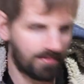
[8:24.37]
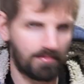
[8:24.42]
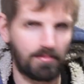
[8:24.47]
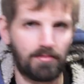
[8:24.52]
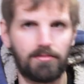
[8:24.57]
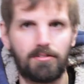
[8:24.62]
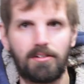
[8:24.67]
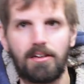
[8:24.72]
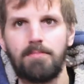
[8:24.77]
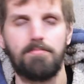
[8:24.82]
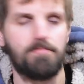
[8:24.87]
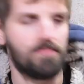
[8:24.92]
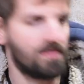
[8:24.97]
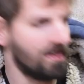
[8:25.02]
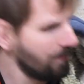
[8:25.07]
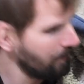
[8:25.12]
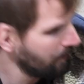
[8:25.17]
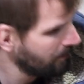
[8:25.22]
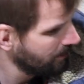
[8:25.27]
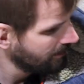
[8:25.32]
And I was going,
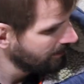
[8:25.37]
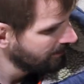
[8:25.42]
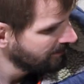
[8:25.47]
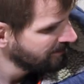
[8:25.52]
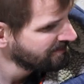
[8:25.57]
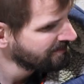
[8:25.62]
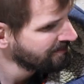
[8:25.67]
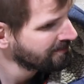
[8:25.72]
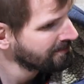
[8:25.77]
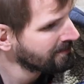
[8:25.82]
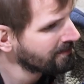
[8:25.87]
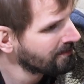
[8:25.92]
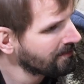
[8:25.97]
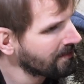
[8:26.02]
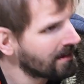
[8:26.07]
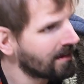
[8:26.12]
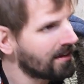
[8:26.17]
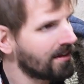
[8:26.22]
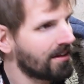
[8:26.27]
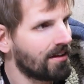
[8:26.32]
yep.
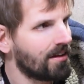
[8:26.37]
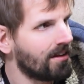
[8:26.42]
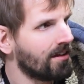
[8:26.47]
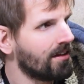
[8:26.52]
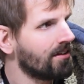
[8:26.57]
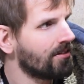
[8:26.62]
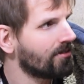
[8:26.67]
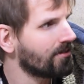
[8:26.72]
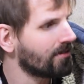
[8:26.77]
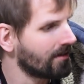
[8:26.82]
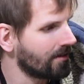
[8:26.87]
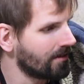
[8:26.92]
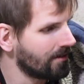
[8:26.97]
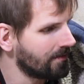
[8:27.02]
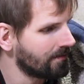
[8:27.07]
So,